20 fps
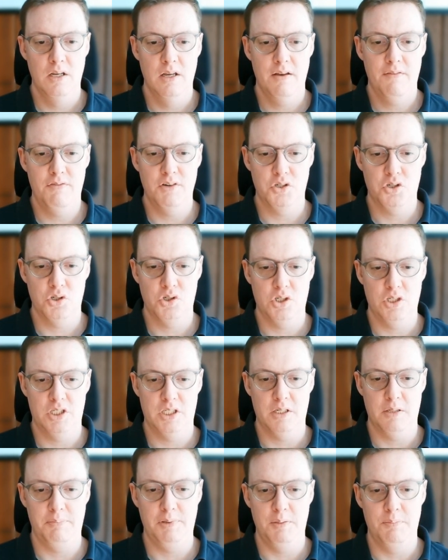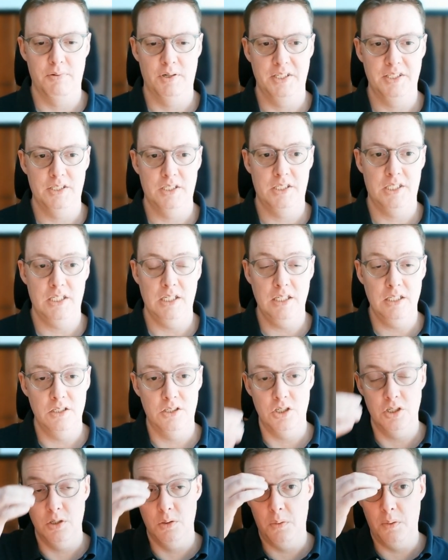Fischer just simply brings it to
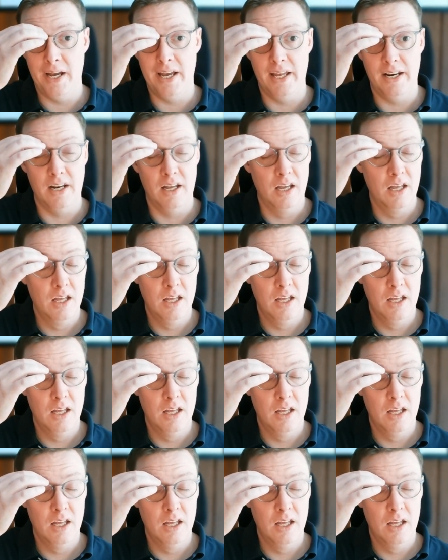e2, and